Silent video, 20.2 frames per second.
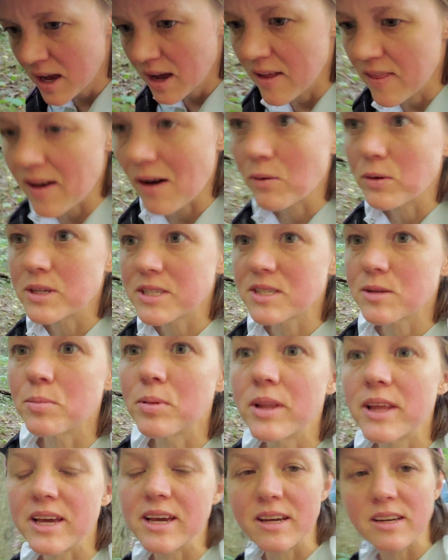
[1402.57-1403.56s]
that was the
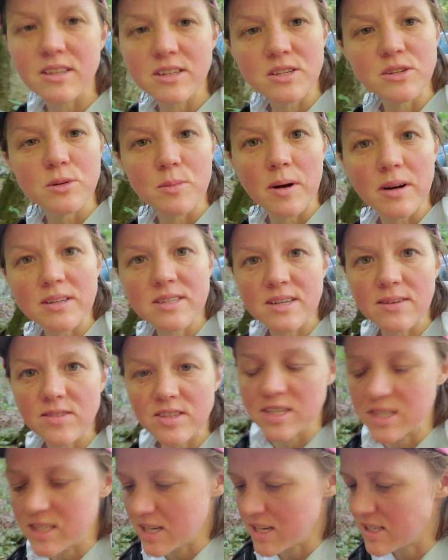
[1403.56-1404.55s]
plan, to do about
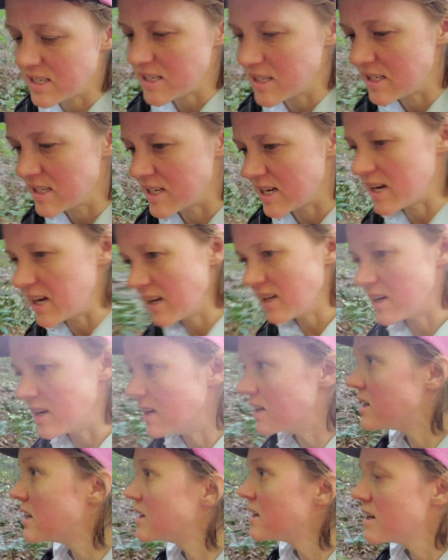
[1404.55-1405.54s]
17 to 18 a day, and
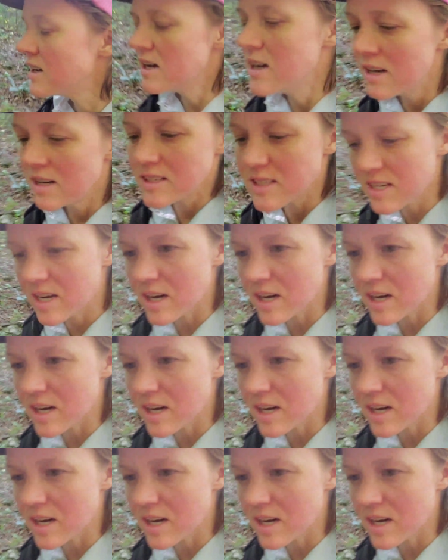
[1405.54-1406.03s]
it's